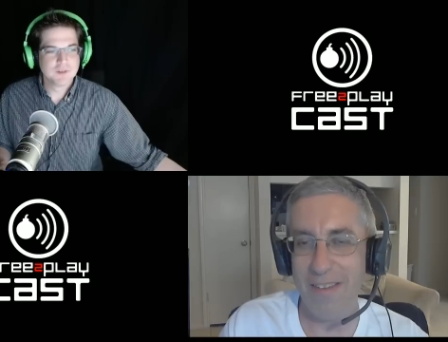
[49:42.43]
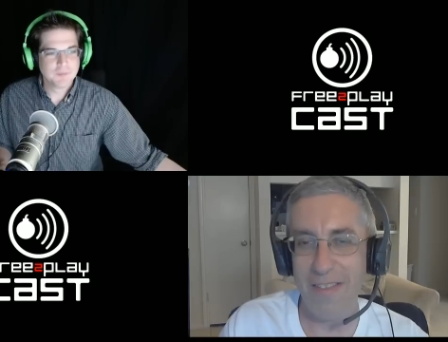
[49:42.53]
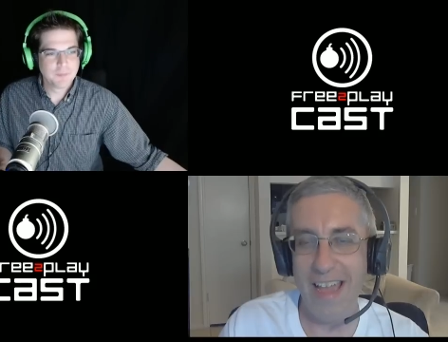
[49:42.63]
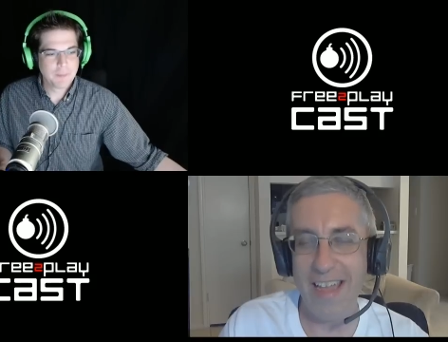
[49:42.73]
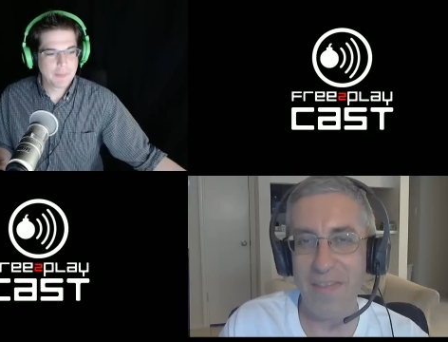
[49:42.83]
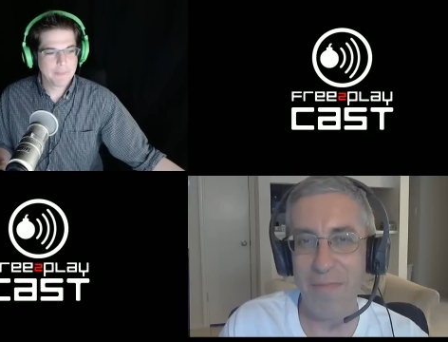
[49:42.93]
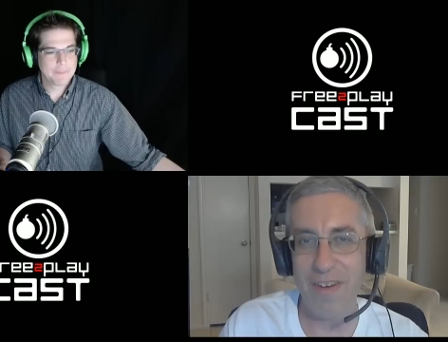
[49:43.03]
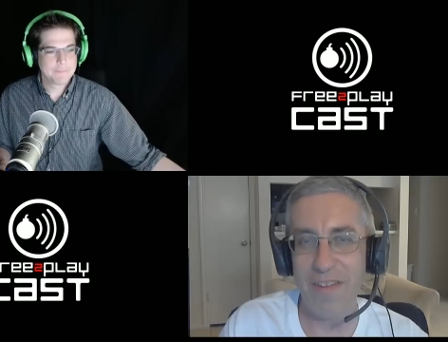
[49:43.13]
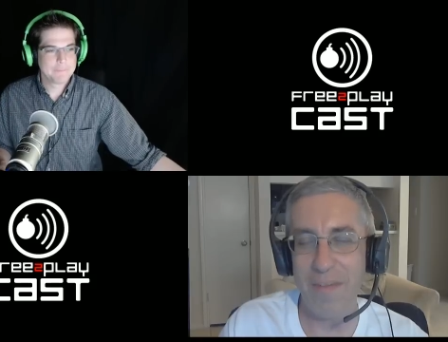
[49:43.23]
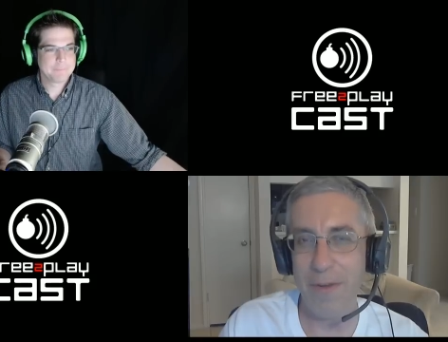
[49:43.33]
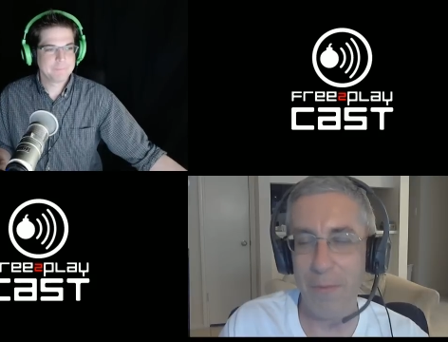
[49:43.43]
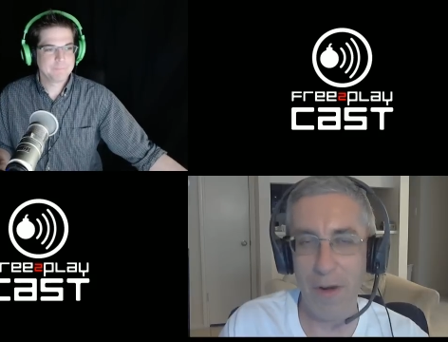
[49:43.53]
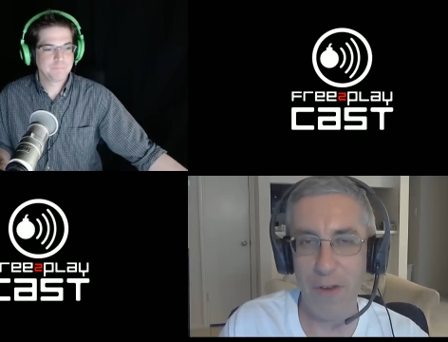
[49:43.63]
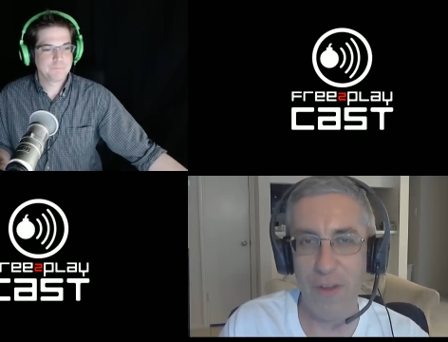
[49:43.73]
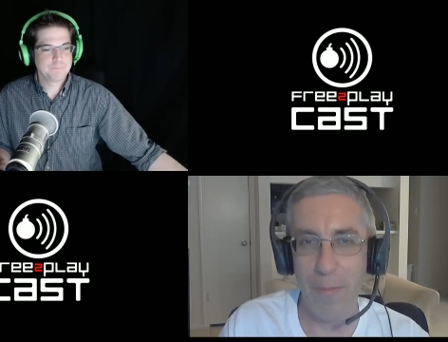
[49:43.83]
Speaker 1: thanks, but does it mean you
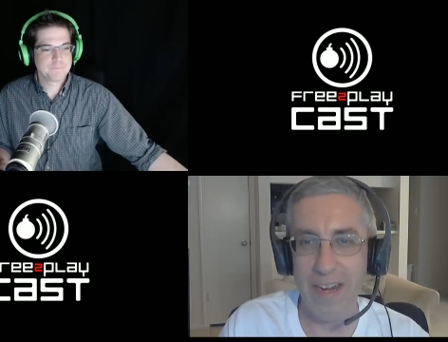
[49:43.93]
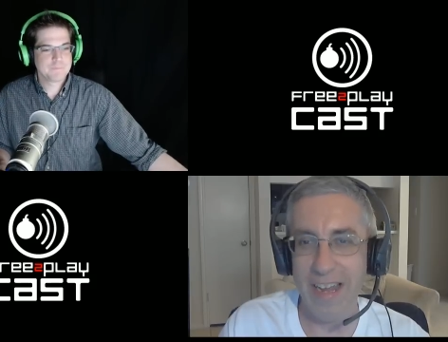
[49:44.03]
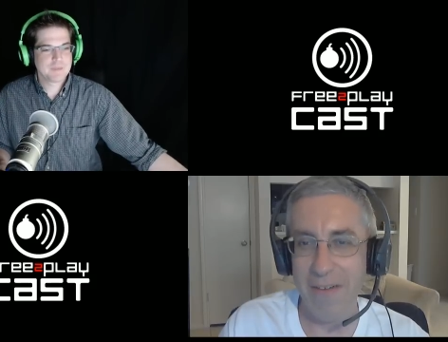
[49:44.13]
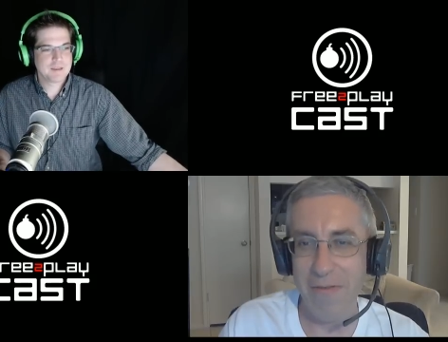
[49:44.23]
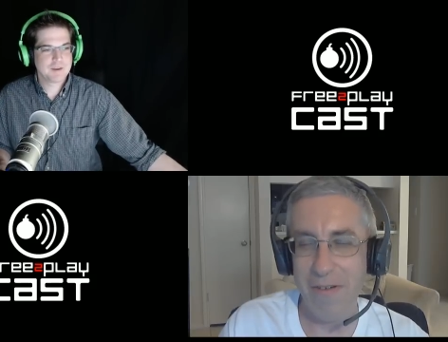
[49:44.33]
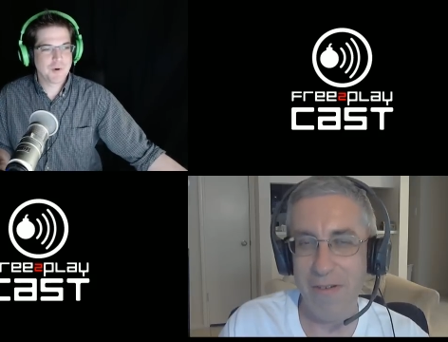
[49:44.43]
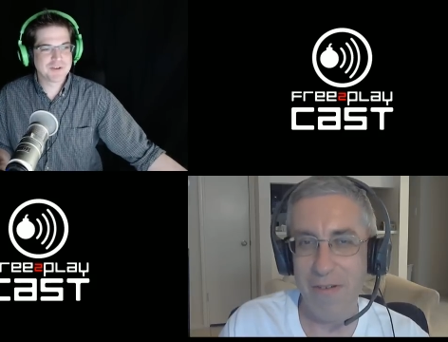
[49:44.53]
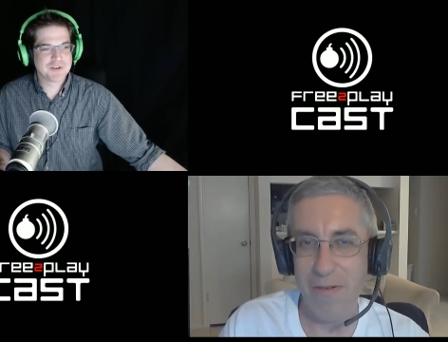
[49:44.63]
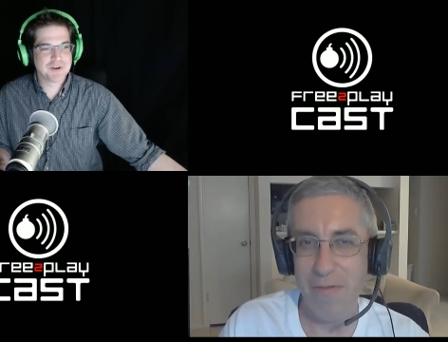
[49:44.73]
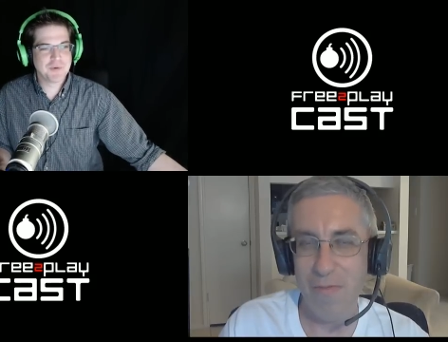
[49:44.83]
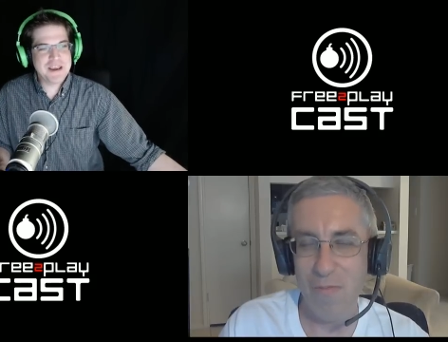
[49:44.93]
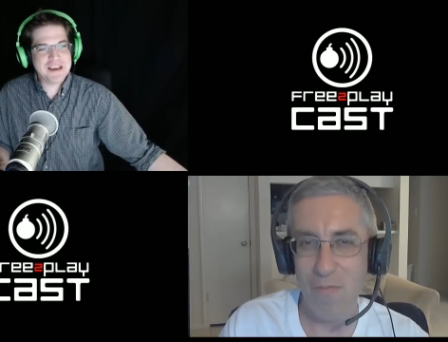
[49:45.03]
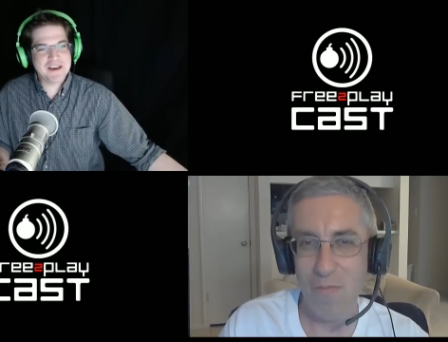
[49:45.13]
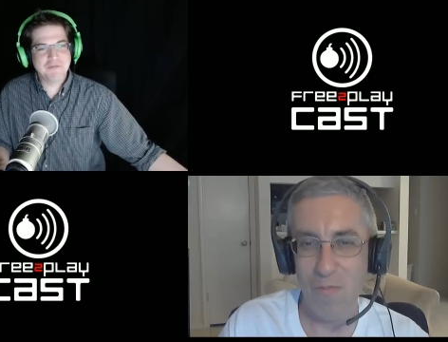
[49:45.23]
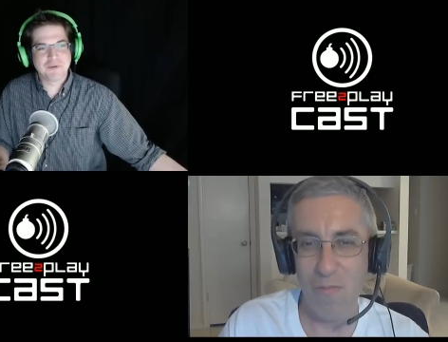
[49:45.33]
want to shut me down?
Speaker 2: Question of the week,
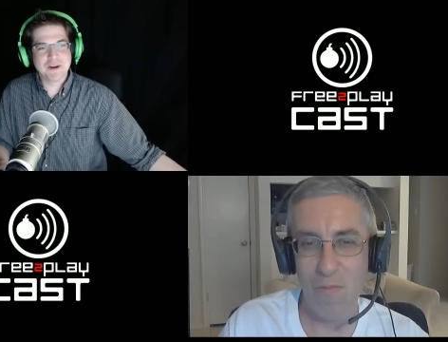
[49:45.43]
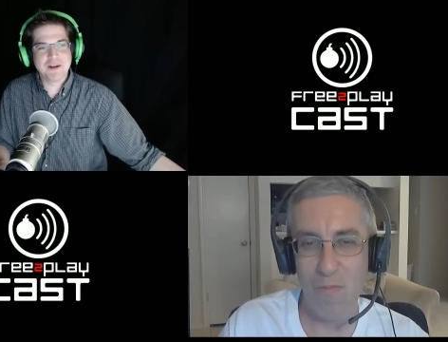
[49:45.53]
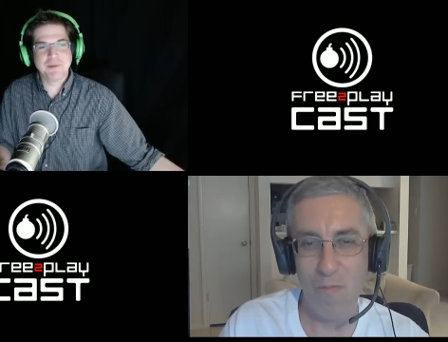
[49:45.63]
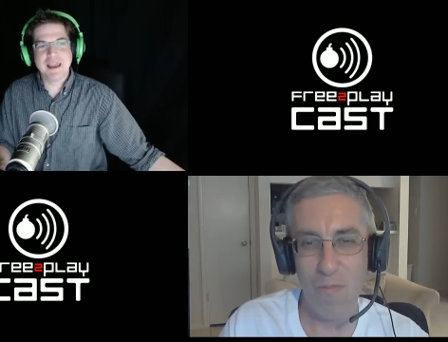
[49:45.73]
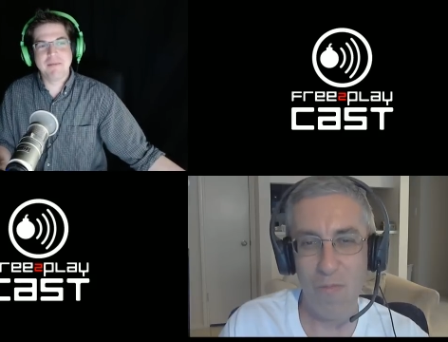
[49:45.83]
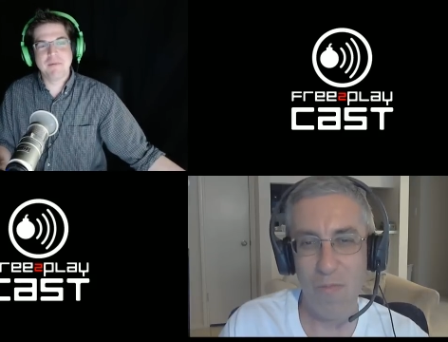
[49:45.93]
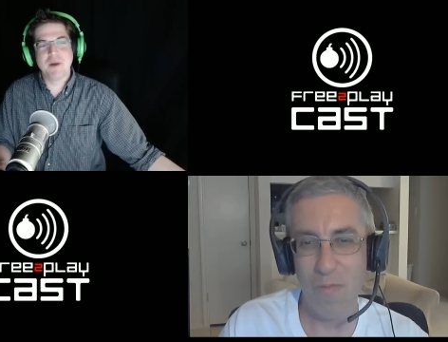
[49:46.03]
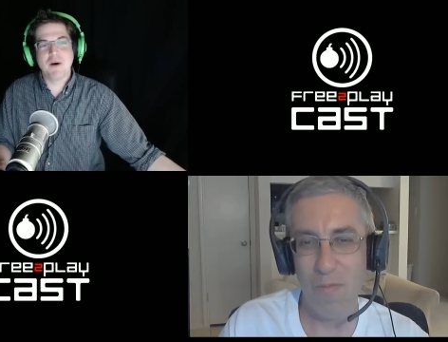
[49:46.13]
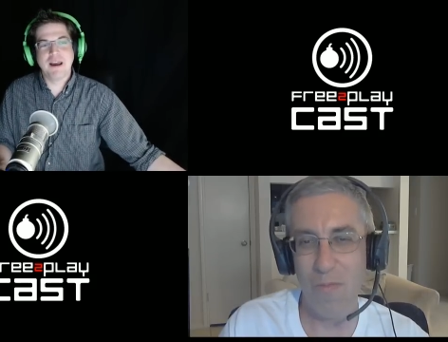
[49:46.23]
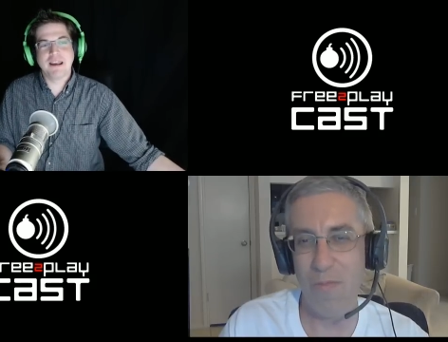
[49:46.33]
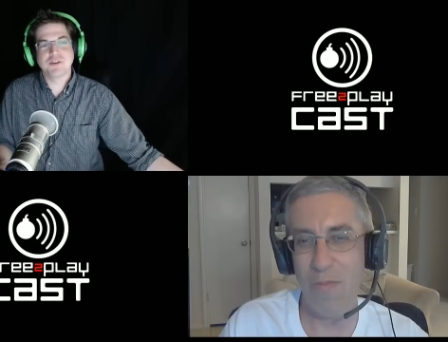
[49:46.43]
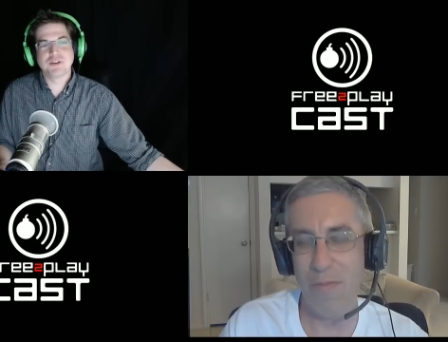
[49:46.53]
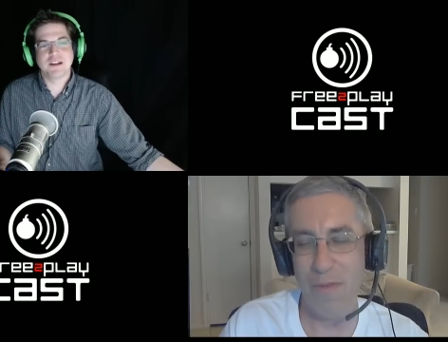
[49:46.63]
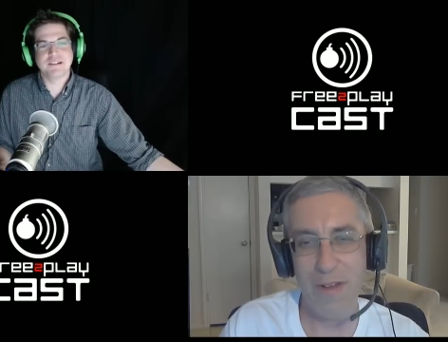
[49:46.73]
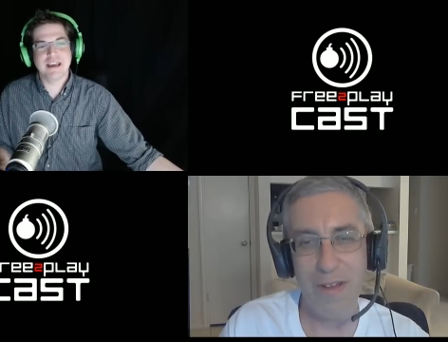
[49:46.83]
a free-to-play M M O I can
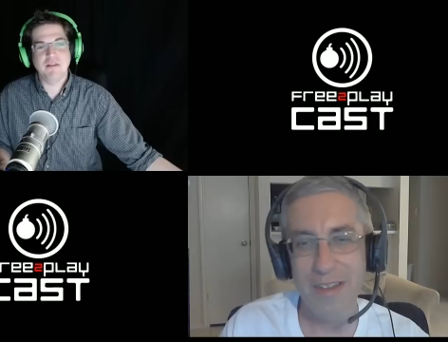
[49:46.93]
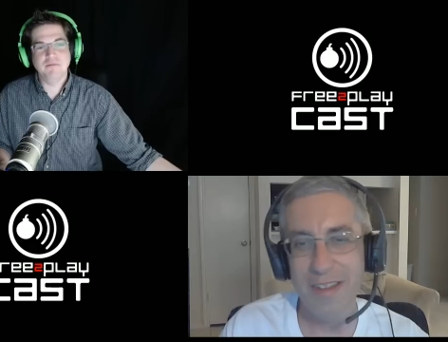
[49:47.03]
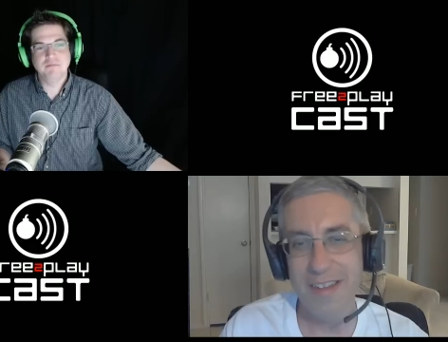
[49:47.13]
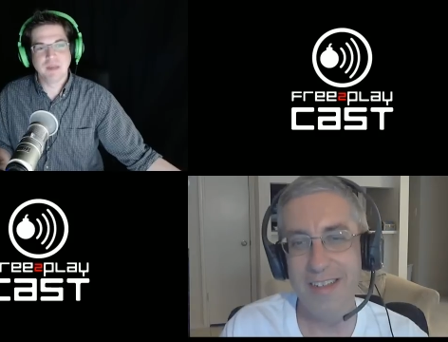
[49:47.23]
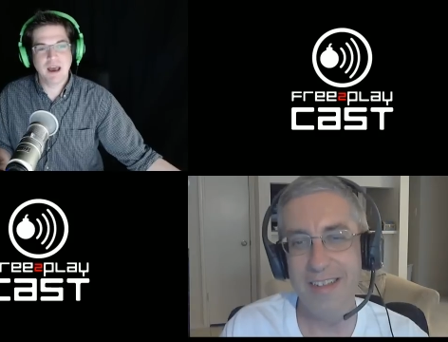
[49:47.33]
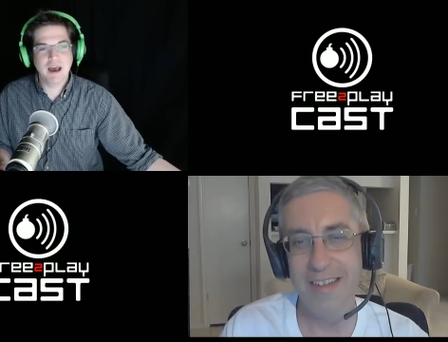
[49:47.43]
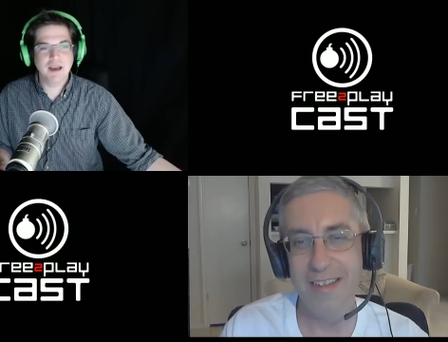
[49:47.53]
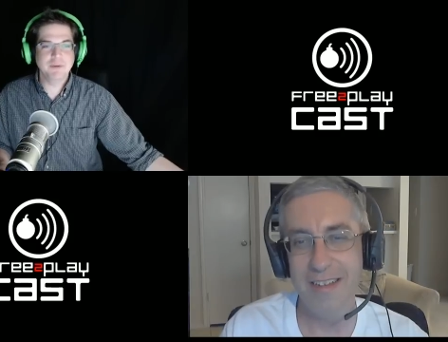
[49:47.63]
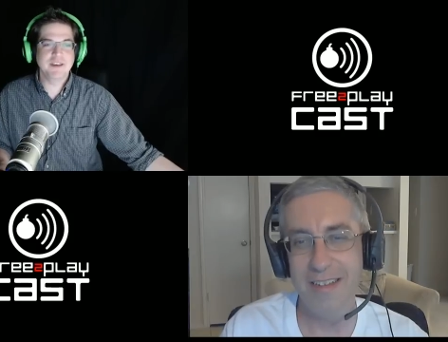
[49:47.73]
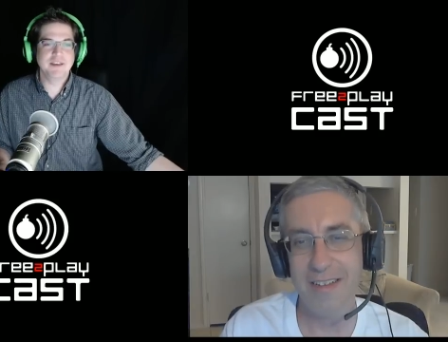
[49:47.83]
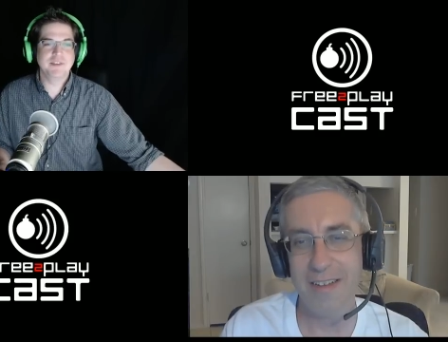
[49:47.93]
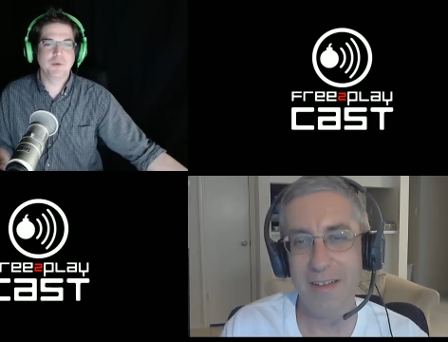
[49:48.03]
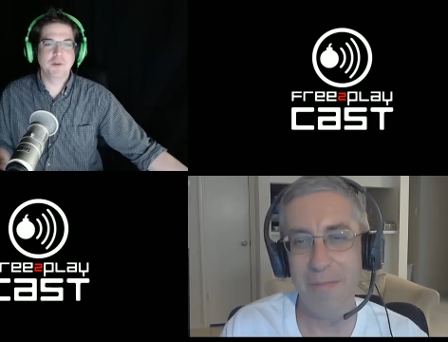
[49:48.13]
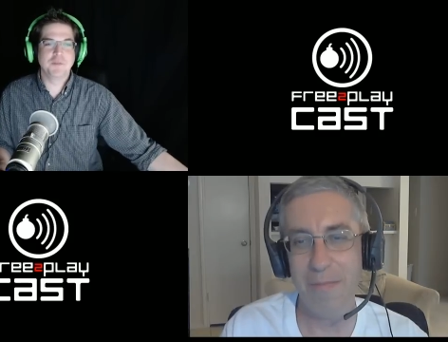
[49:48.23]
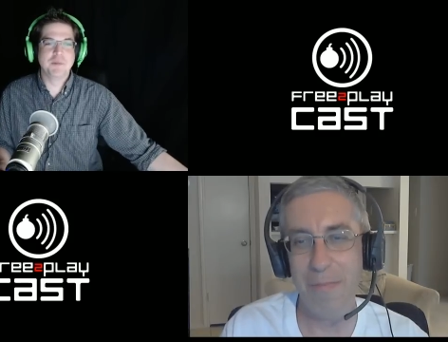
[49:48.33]
shut down? I would say
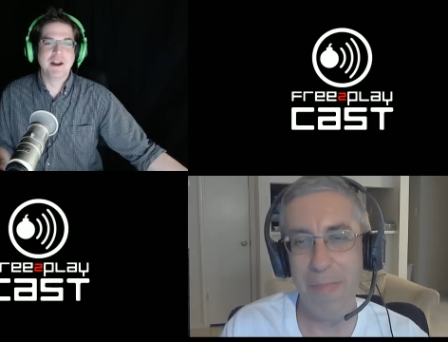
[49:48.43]
Swordsman